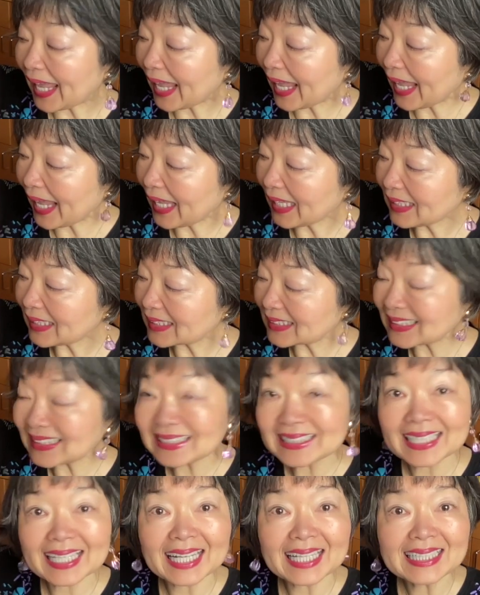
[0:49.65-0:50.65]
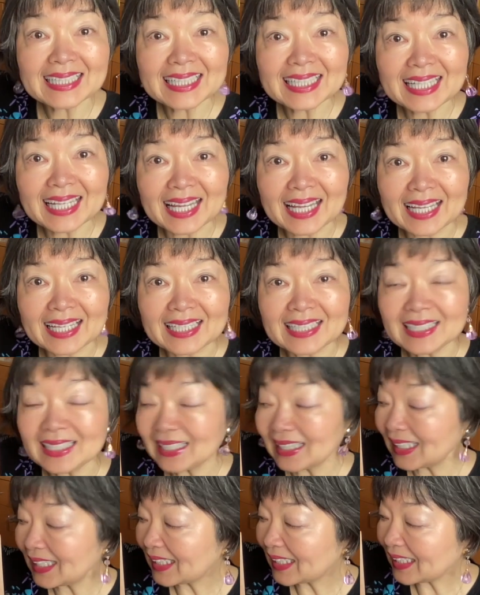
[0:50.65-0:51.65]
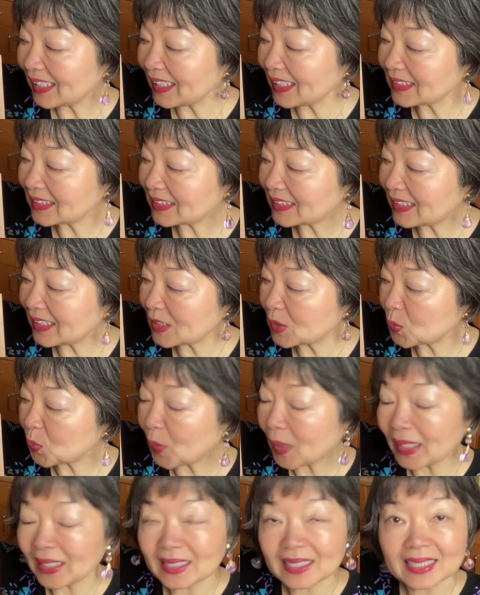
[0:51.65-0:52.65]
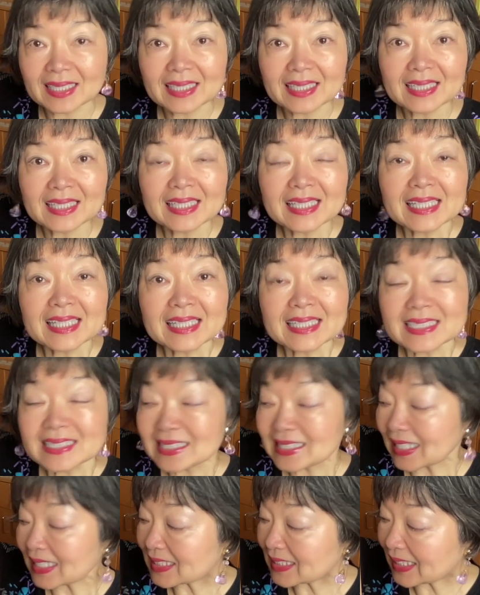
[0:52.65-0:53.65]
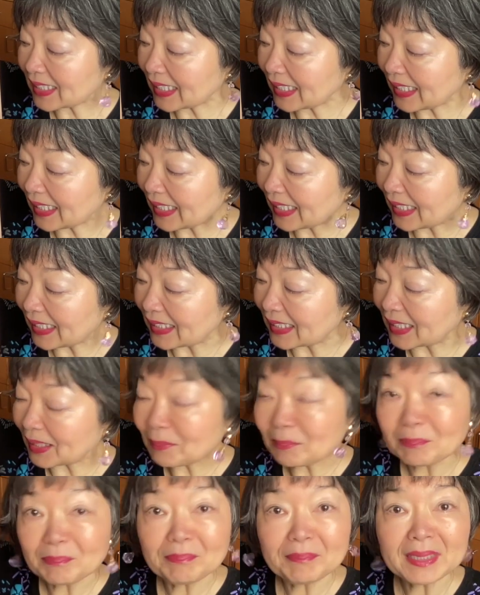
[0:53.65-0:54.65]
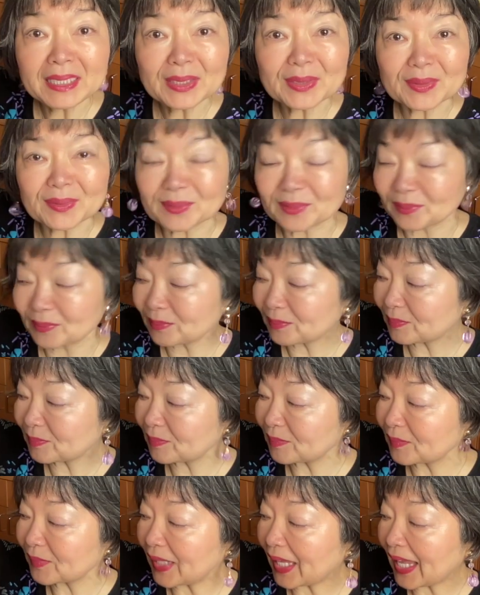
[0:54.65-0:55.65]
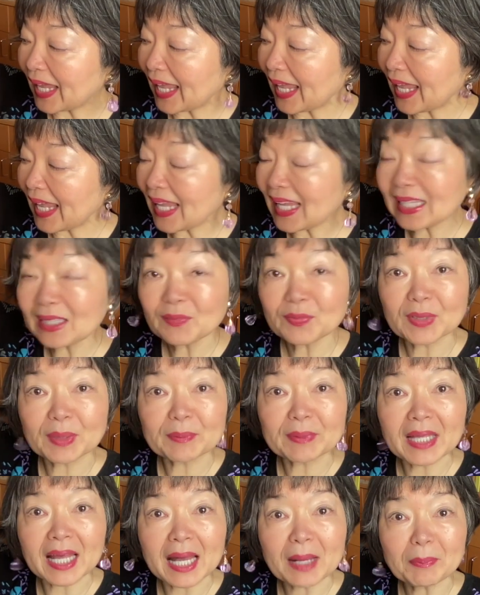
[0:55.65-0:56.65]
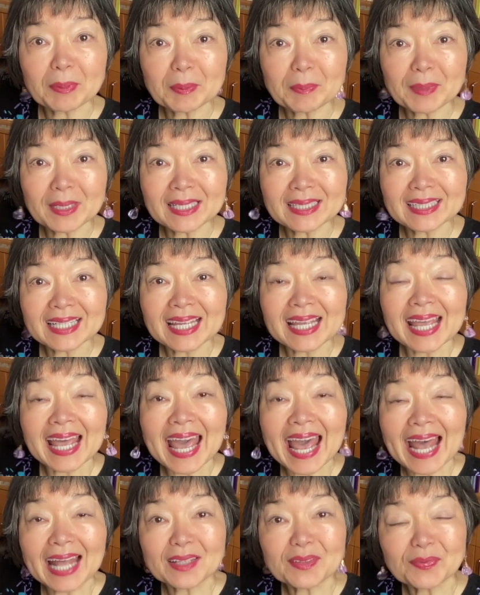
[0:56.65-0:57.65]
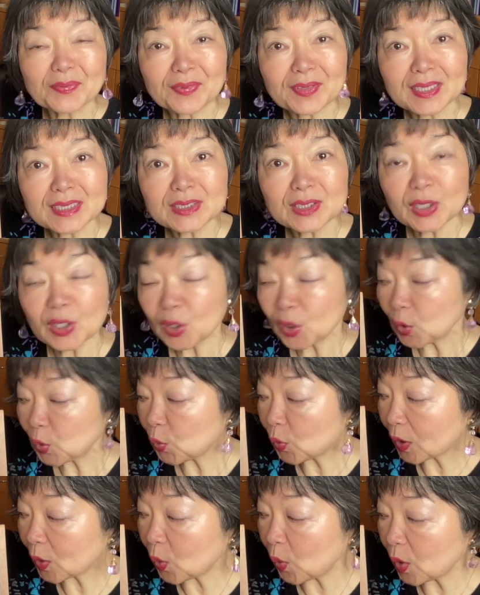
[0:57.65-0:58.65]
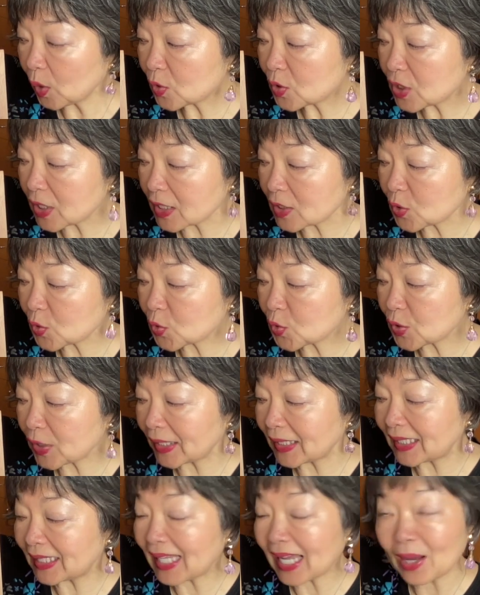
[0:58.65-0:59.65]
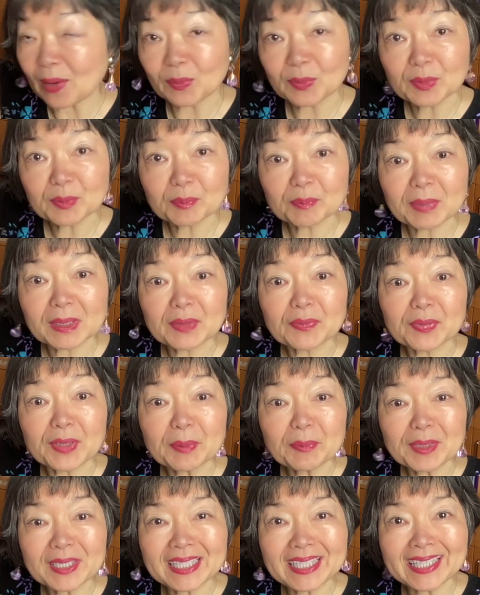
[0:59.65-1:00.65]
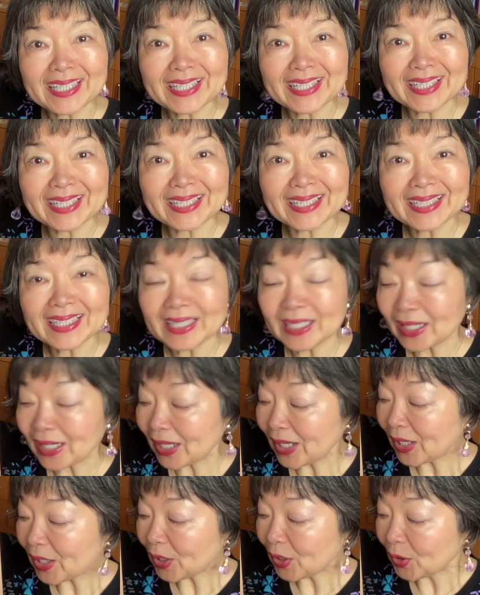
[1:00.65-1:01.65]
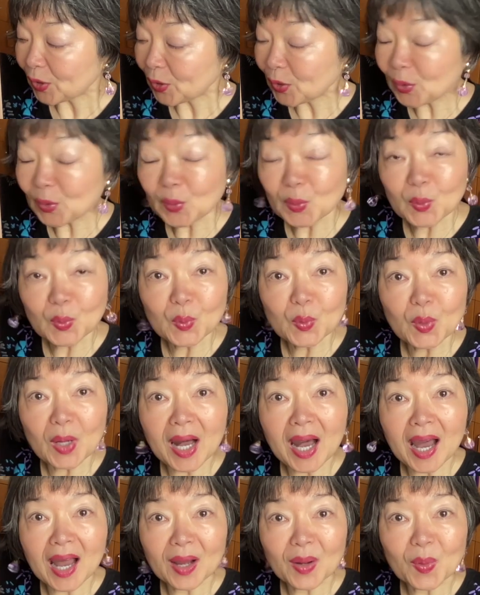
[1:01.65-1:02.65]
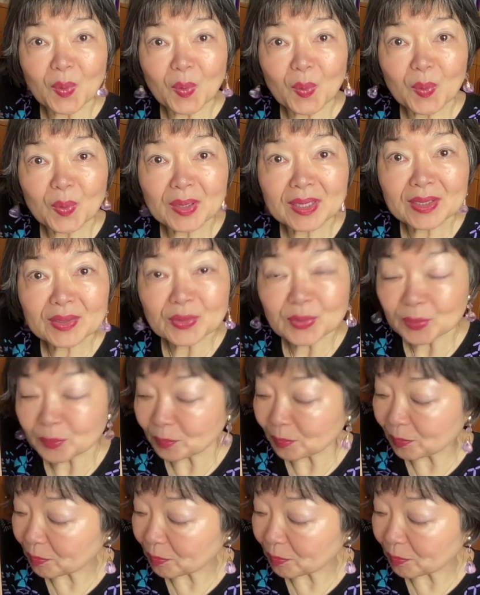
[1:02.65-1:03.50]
And the second line is this one, just in the middle. And from the upper part, at first you are going just straight down, but from here you are going to